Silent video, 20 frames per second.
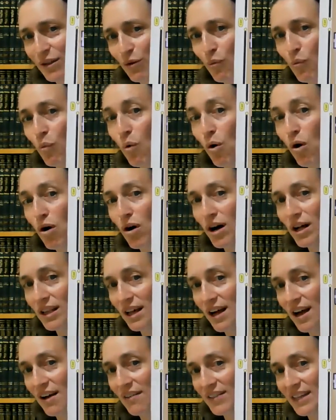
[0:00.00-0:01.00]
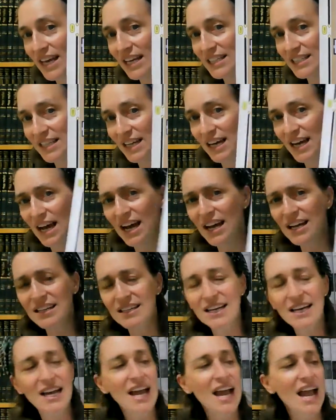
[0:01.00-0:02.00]
the wall of the asara
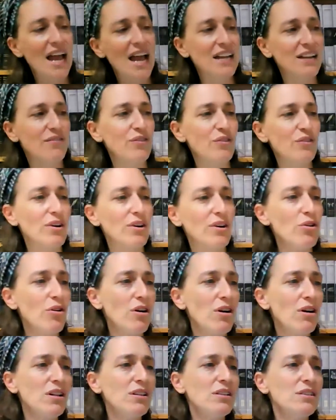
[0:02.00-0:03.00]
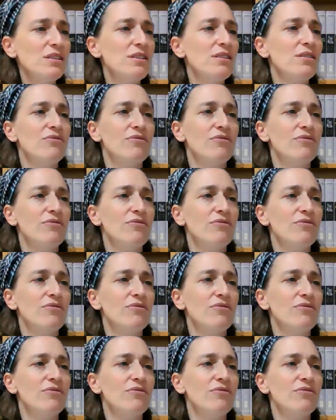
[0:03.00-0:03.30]
And if you recall,